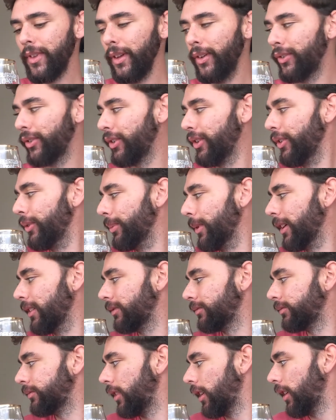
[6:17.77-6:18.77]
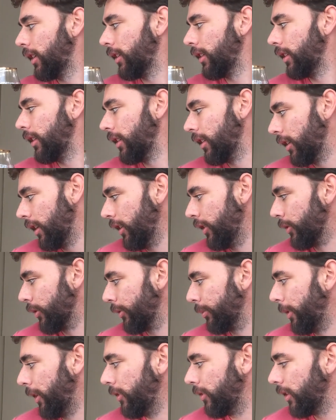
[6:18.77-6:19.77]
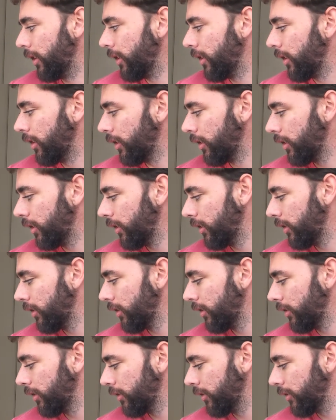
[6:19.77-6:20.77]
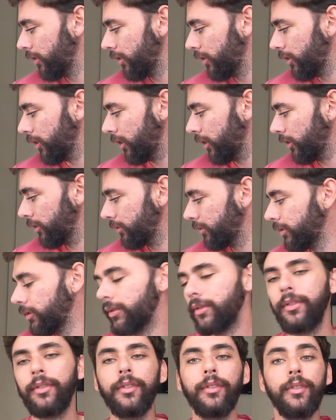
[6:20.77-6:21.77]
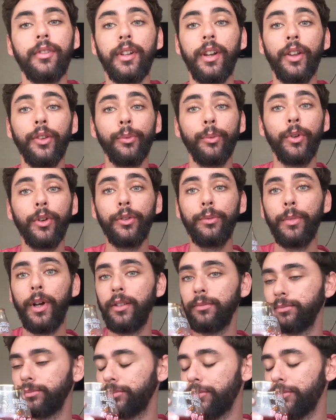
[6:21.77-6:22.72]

Excuse me. You gonna smell? Oh, he doesn't want to smell.